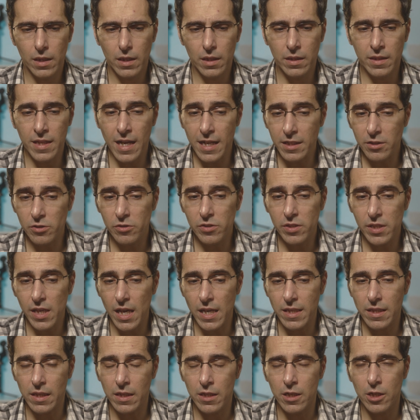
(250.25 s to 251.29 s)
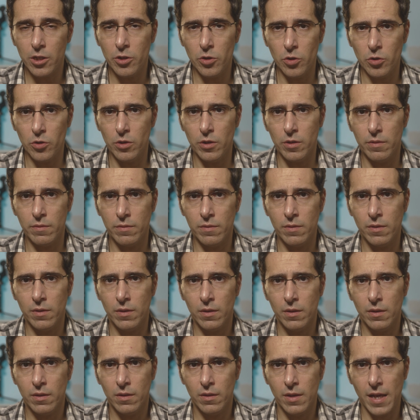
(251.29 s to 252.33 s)
not to say that non-union
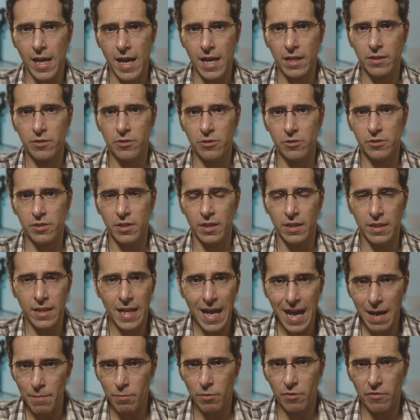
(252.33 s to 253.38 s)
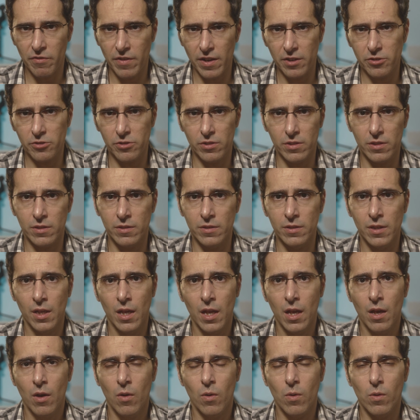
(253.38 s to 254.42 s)
actors are not professional,
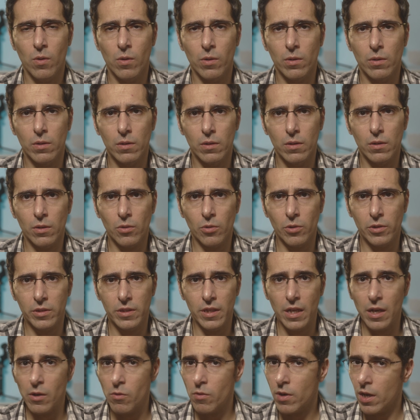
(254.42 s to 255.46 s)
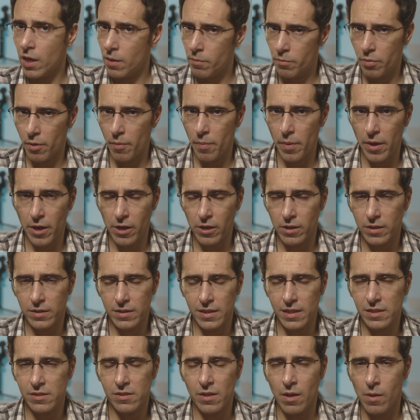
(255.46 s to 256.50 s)
or they don't come prepared.
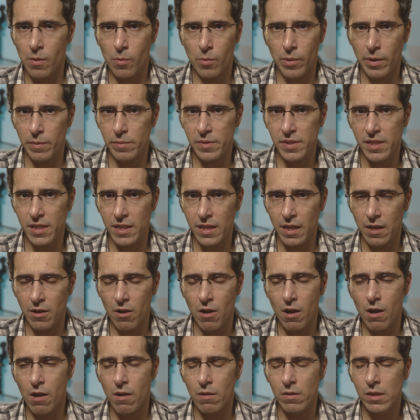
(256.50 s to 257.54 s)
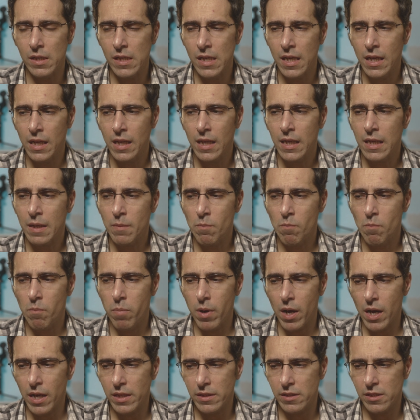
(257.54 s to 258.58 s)
That's not what I'm saying at all.
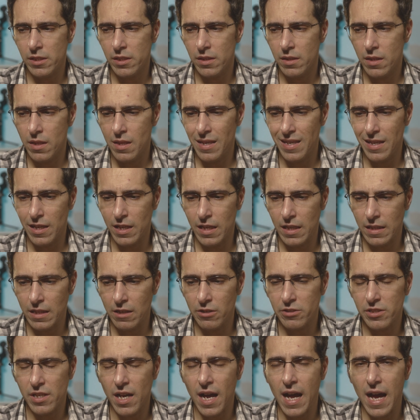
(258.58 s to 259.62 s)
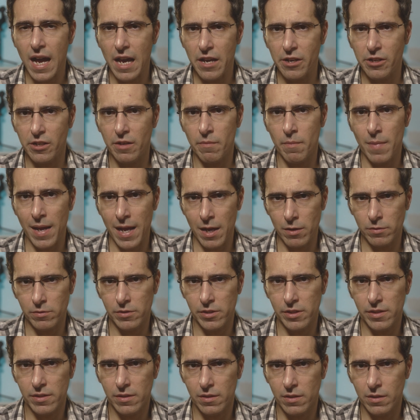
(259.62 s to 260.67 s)
But there's a higher
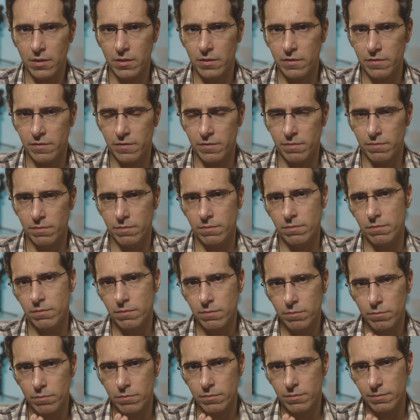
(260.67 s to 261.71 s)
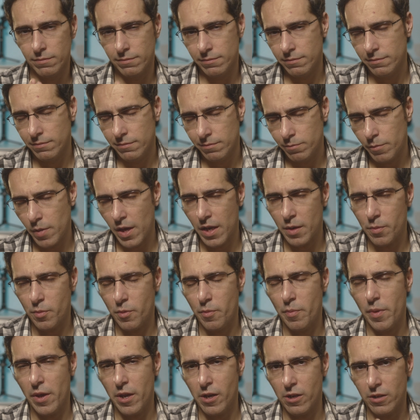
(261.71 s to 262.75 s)
amount of better
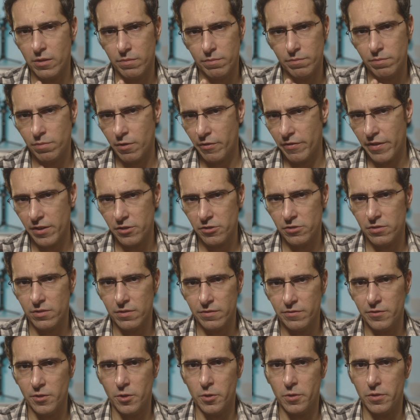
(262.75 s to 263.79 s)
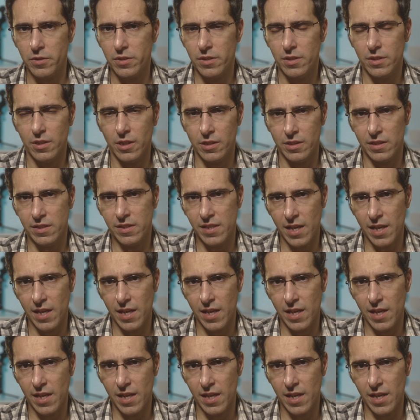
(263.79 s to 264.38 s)
prepared professional folks on the